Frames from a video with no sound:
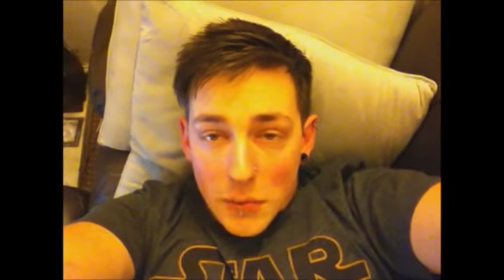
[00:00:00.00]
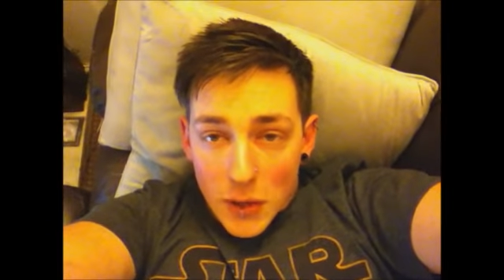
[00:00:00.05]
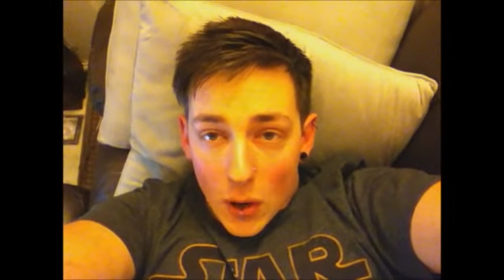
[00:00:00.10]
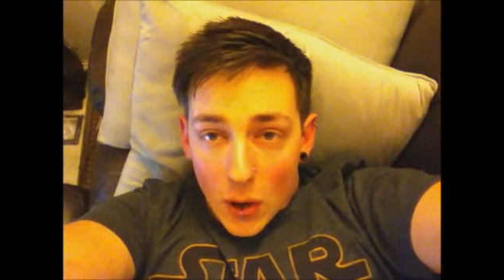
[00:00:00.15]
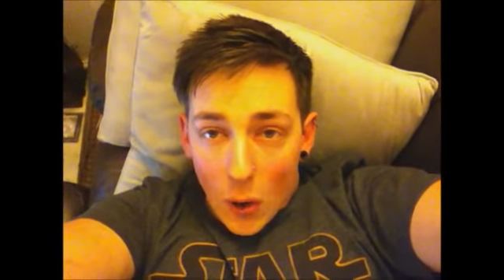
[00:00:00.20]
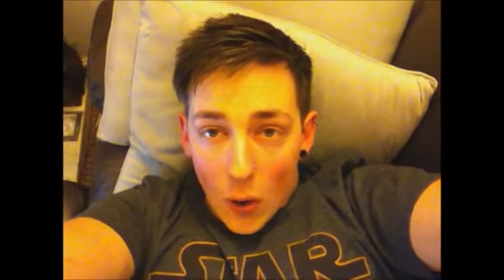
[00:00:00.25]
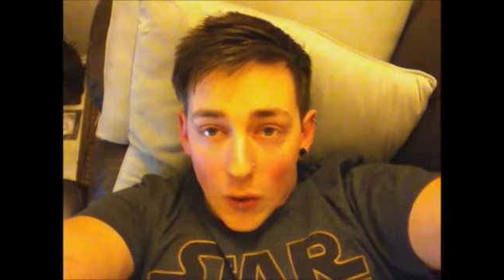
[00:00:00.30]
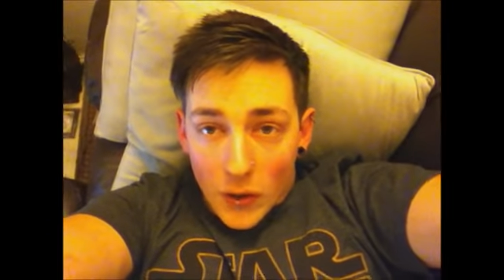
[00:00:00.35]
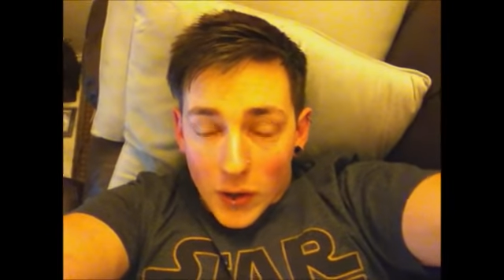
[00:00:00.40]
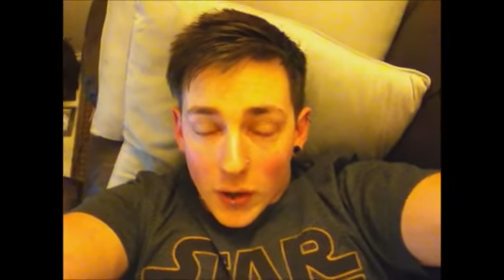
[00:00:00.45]
be
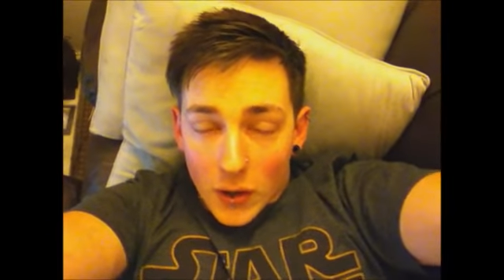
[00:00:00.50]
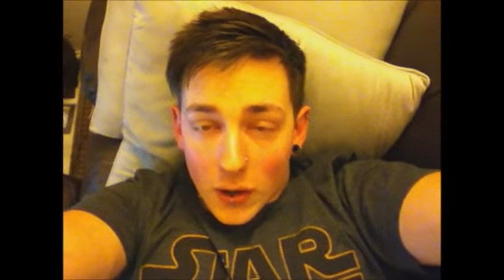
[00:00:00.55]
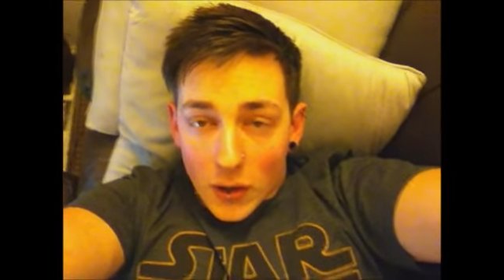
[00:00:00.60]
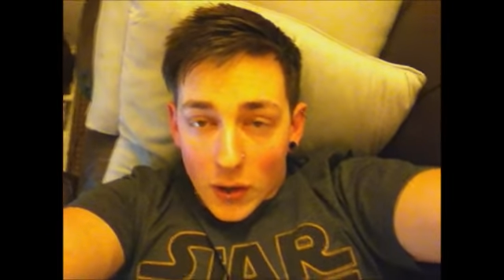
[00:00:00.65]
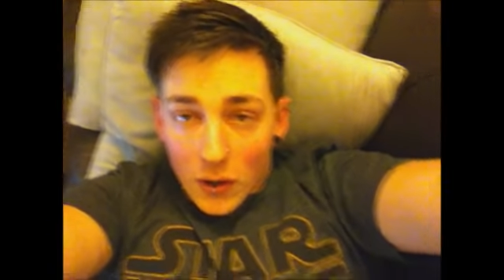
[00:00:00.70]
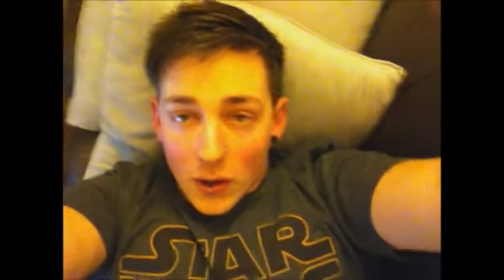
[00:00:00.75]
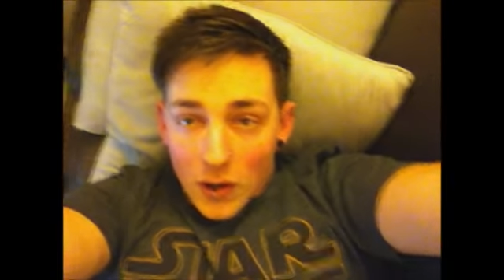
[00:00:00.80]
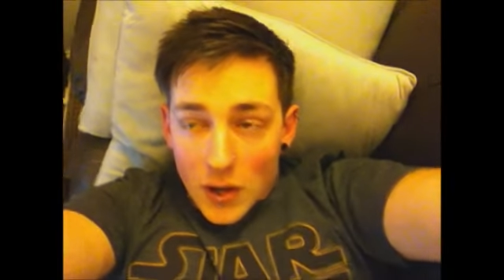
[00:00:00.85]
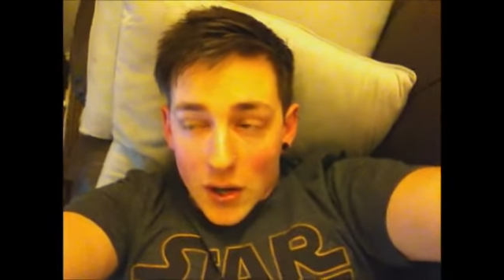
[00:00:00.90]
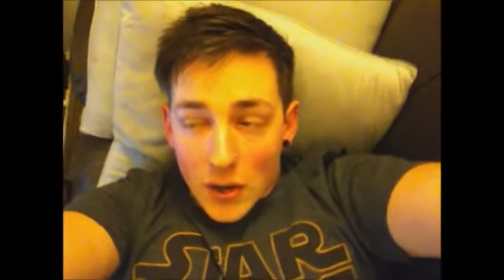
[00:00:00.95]

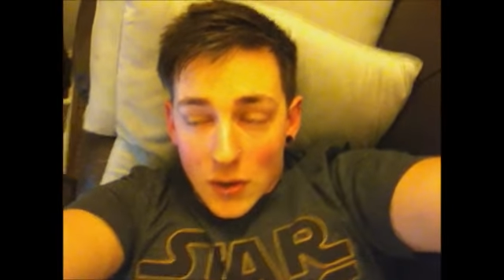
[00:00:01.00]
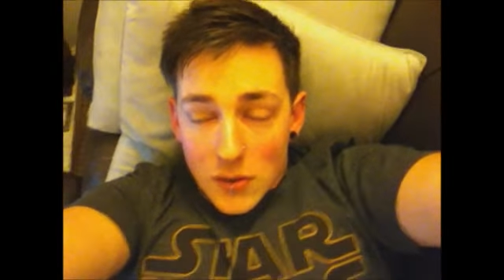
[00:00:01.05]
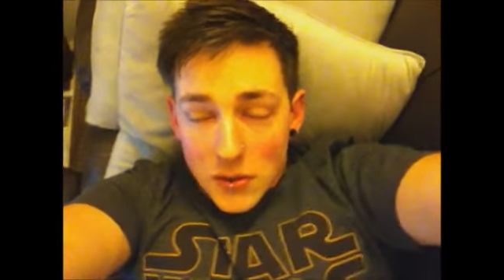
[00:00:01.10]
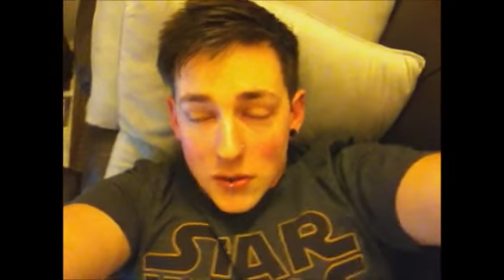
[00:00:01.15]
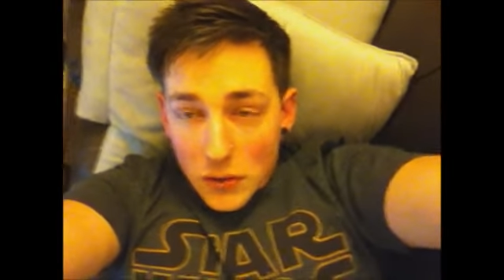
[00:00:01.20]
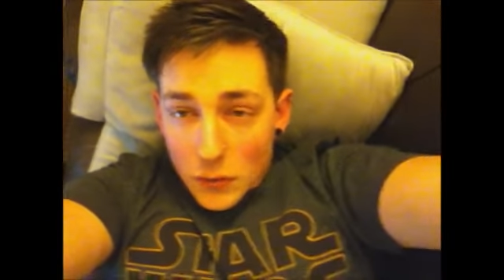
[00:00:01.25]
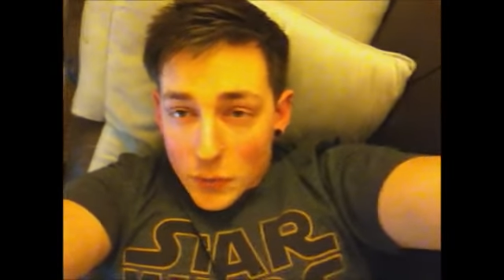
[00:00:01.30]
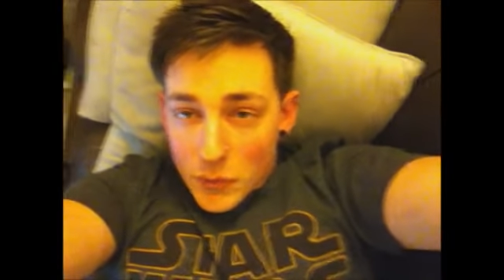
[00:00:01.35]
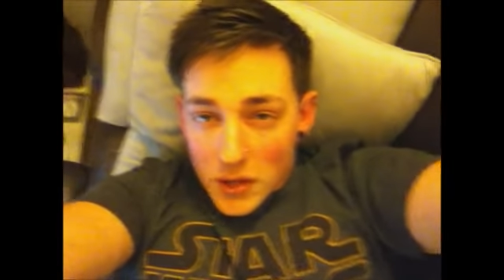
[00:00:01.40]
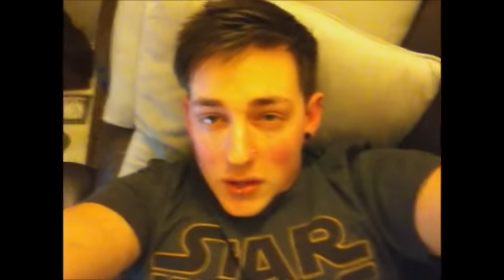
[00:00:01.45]
audio and
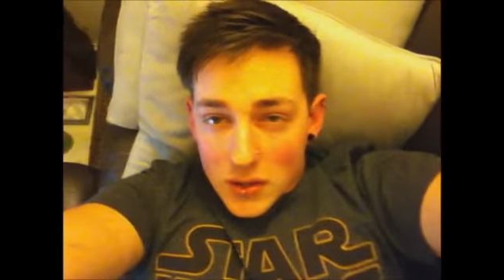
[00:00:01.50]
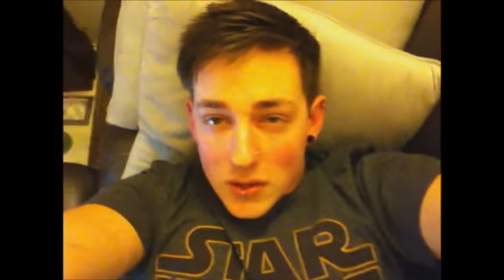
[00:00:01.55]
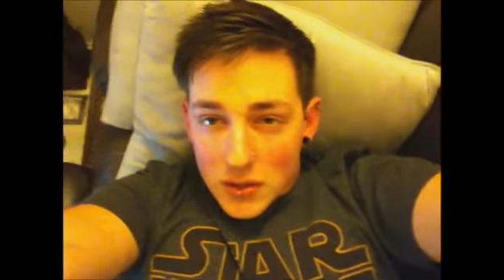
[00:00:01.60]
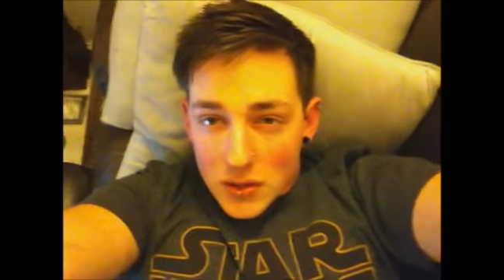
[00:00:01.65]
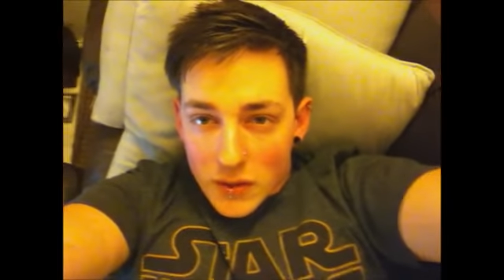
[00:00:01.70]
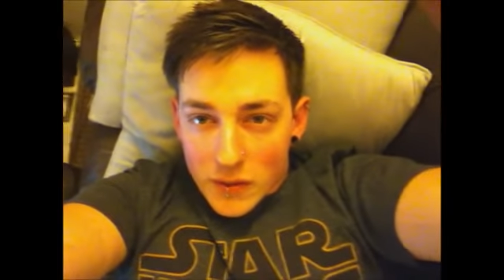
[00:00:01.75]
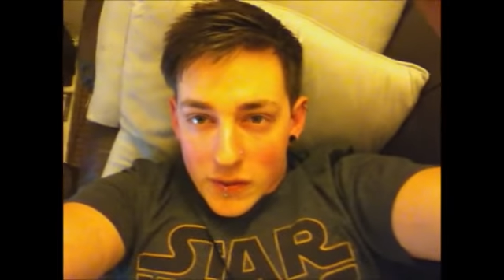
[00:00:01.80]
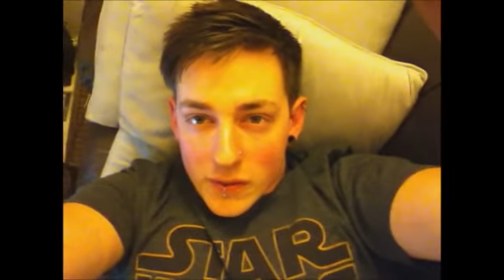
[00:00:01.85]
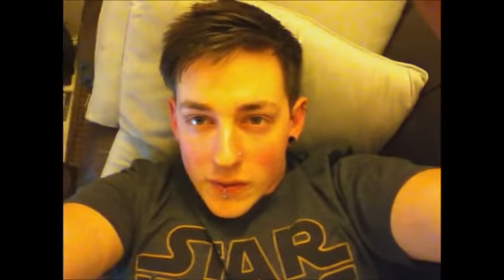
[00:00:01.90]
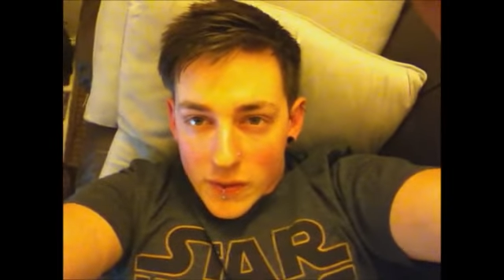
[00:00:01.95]
also pictures
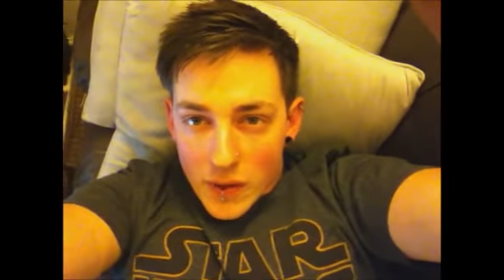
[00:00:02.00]
of